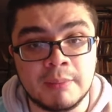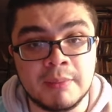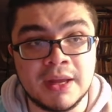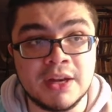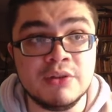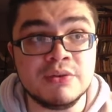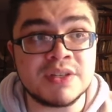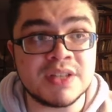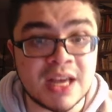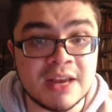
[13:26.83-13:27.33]
and you
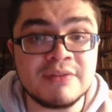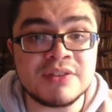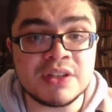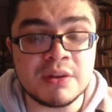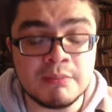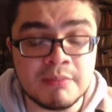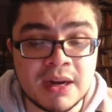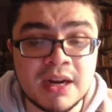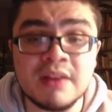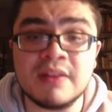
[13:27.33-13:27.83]
saved some
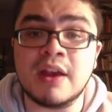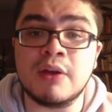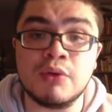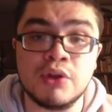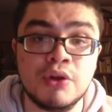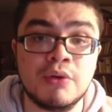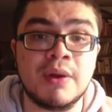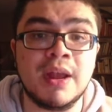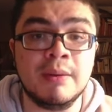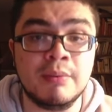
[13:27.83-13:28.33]
money that
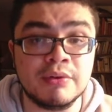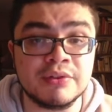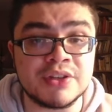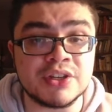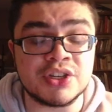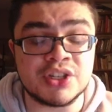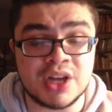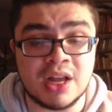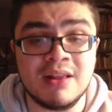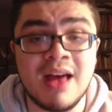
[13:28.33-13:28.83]
you were able to
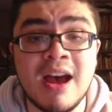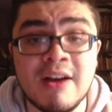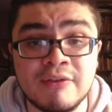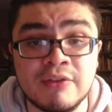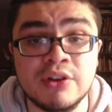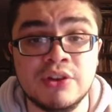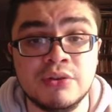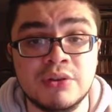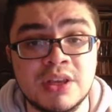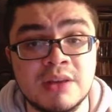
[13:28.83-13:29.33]
shell out for
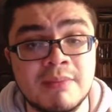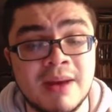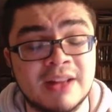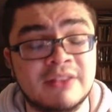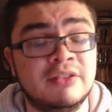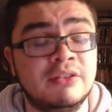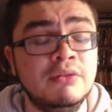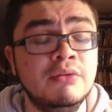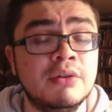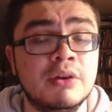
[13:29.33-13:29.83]
Yuki
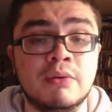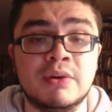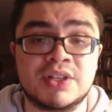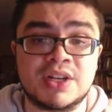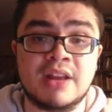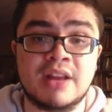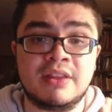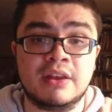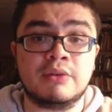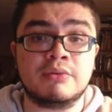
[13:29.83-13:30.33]
Matsui, which I
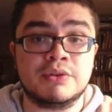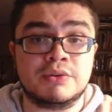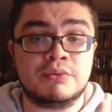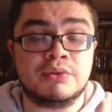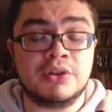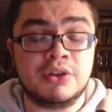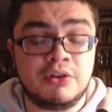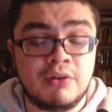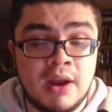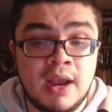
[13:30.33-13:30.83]
think was really
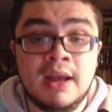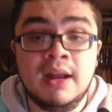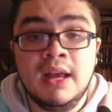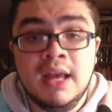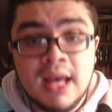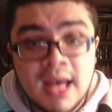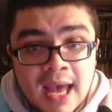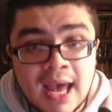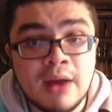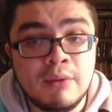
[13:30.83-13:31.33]
great,
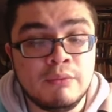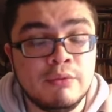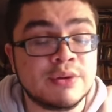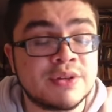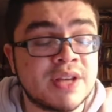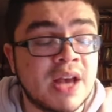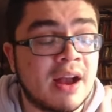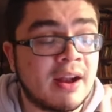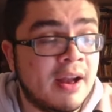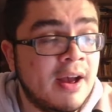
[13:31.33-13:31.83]
and
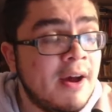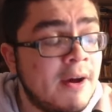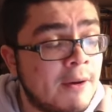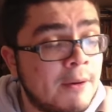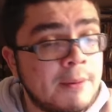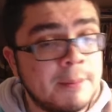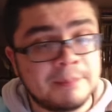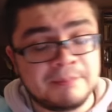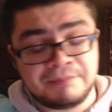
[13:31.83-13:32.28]
Wusatko.